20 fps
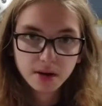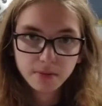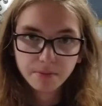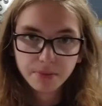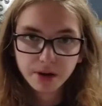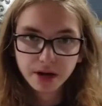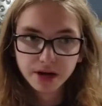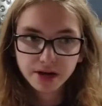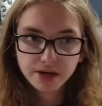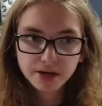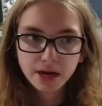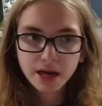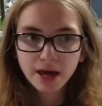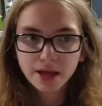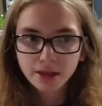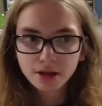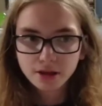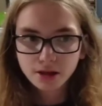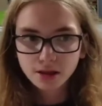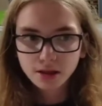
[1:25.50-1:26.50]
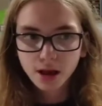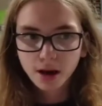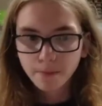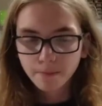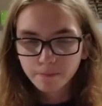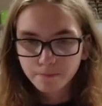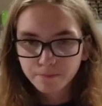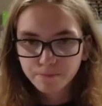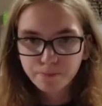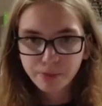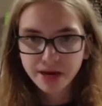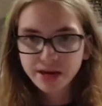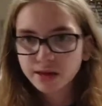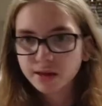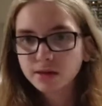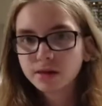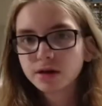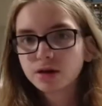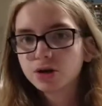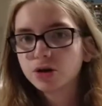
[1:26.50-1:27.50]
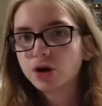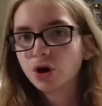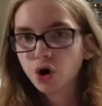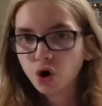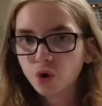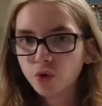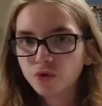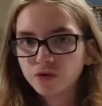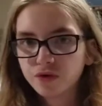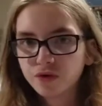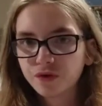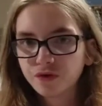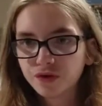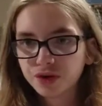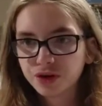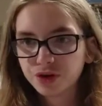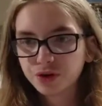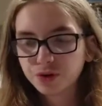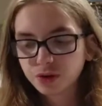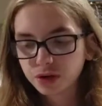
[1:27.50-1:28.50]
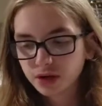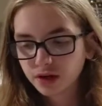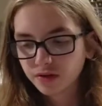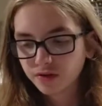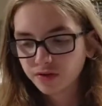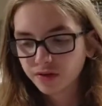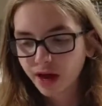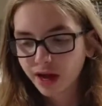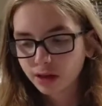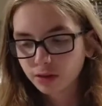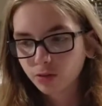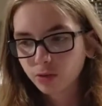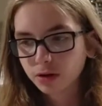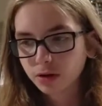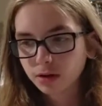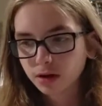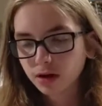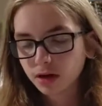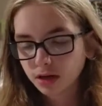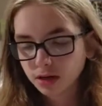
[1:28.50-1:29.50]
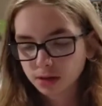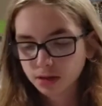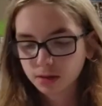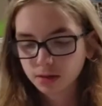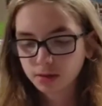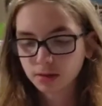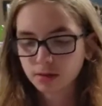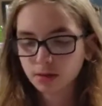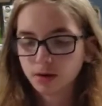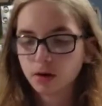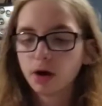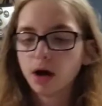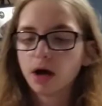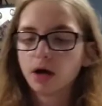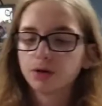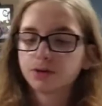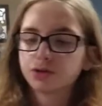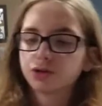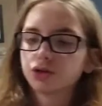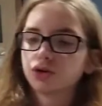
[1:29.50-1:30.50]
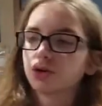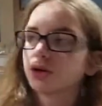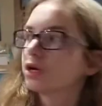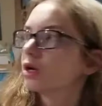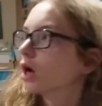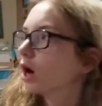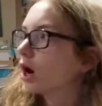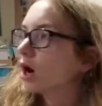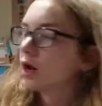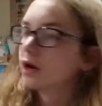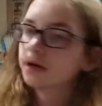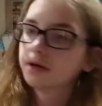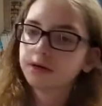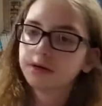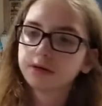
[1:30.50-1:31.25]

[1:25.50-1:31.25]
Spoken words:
But as just a basic overview, that's what's in it. So I'll turn it on.